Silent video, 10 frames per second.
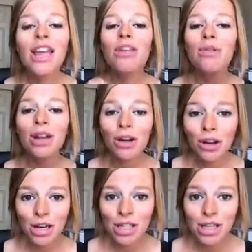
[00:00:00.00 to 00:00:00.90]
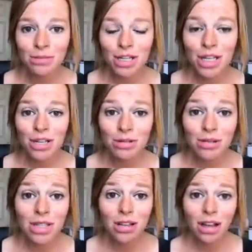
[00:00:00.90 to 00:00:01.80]
you can encourage them to
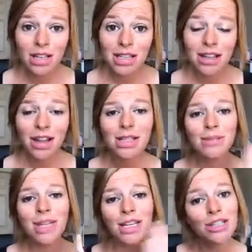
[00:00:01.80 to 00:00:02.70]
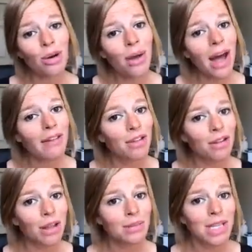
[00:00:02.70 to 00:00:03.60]
use the Glossy Gloss when they don't have
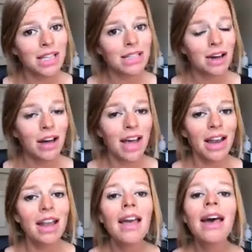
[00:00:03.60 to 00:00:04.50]
their LipSense on,